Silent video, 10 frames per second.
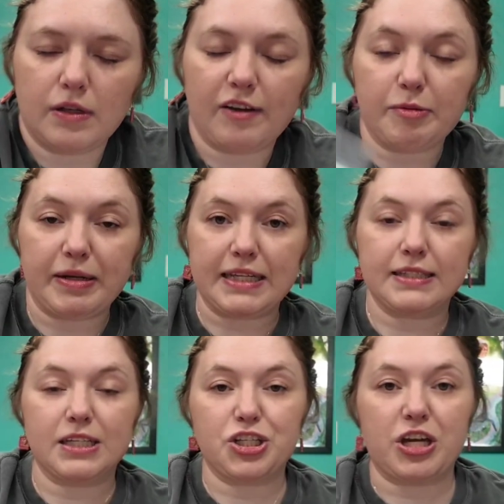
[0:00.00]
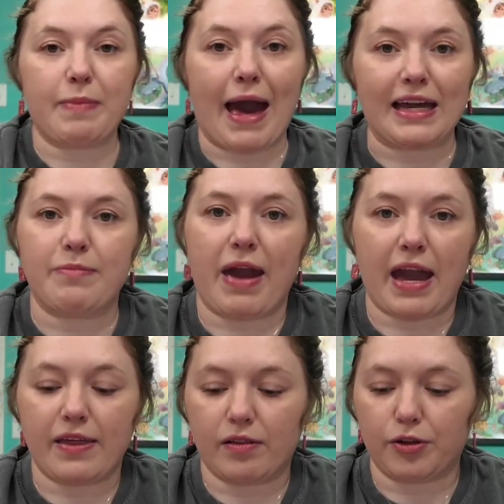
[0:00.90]
Everybody's stitching Maggie
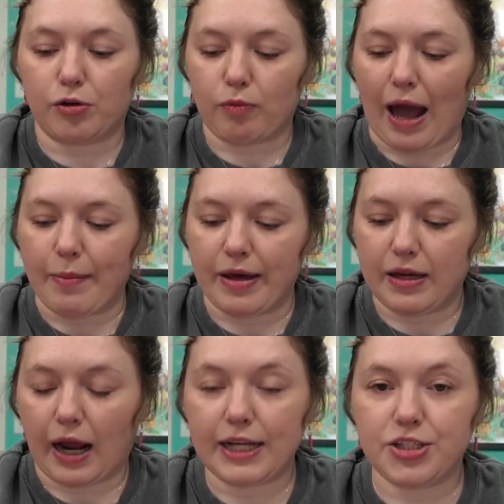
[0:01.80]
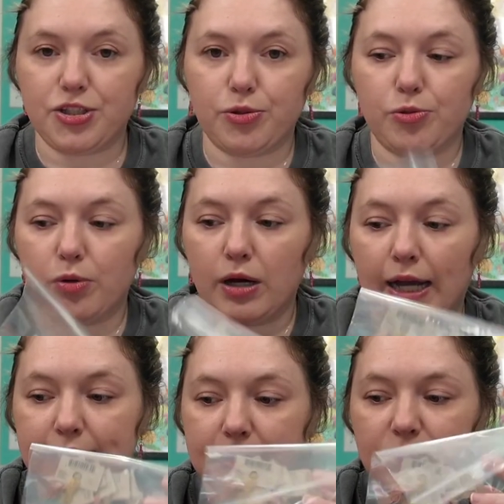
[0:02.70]
May, the little rabbit. I
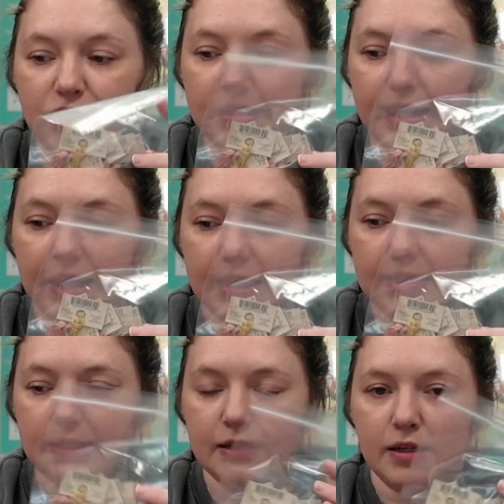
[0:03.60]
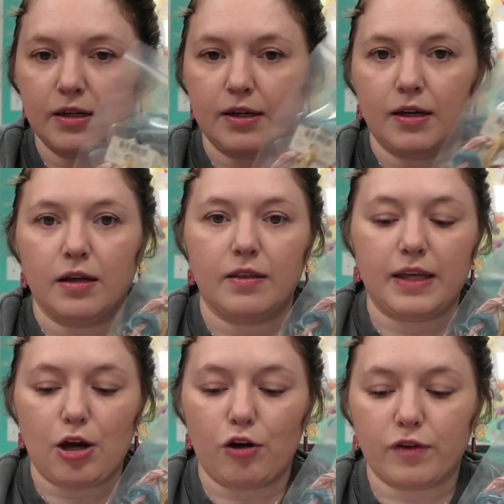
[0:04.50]
did just get
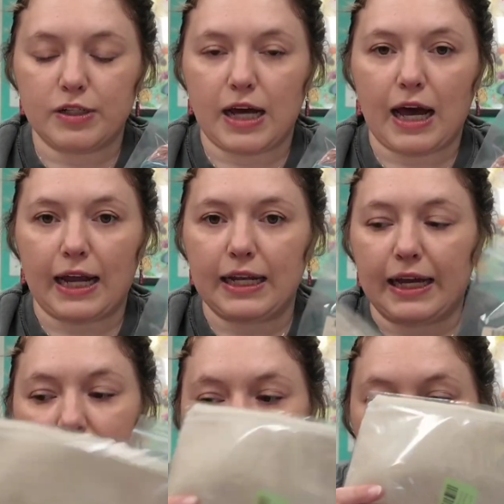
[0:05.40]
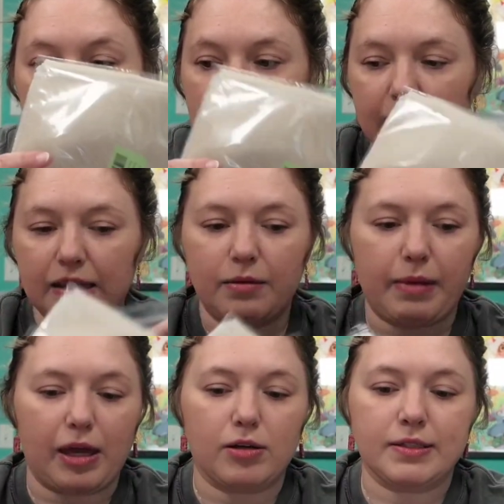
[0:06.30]
the overdyed and linen in the
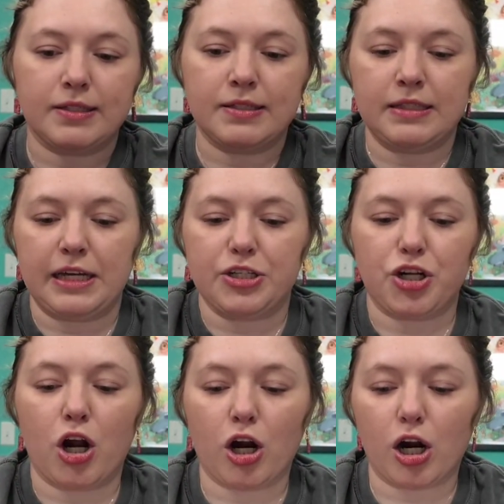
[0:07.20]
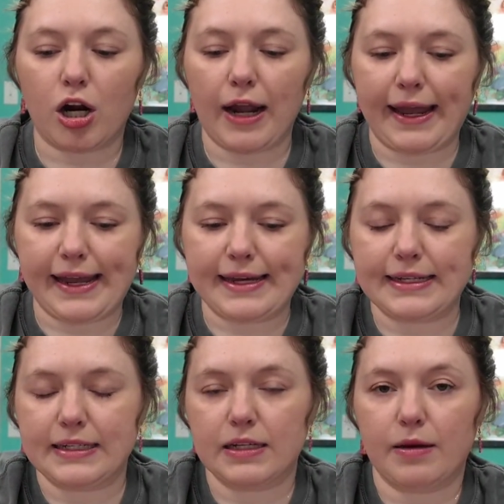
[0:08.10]
mail to stitch her
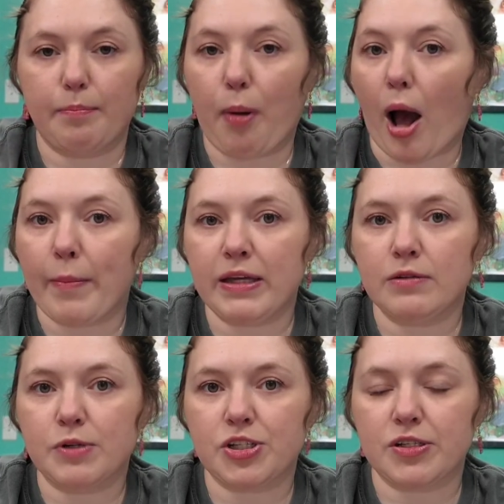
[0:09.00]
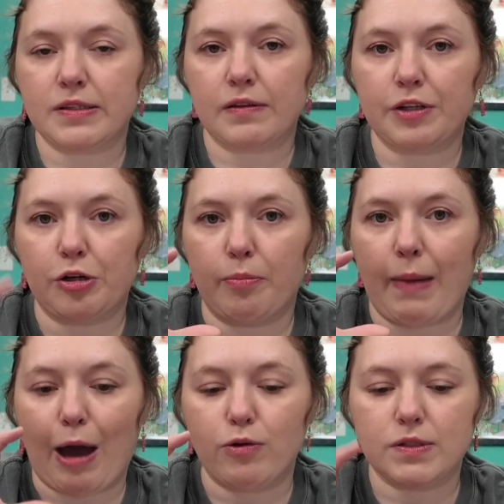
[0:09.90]
and Bobbin, which is the little
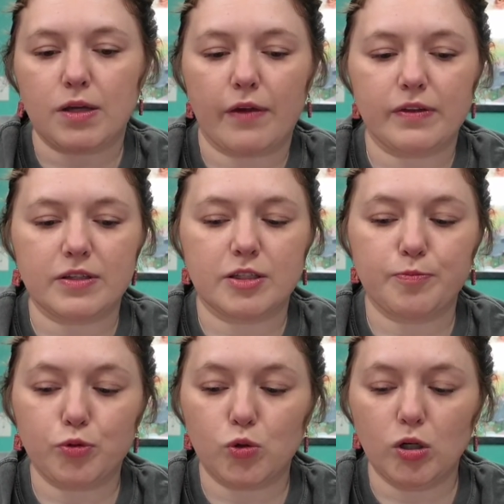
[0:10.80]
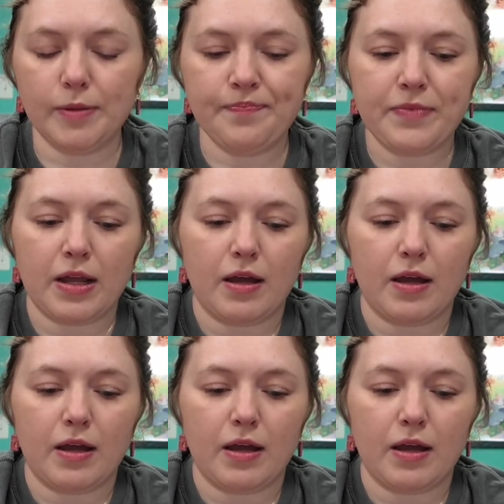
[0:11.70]
mouse on the spool.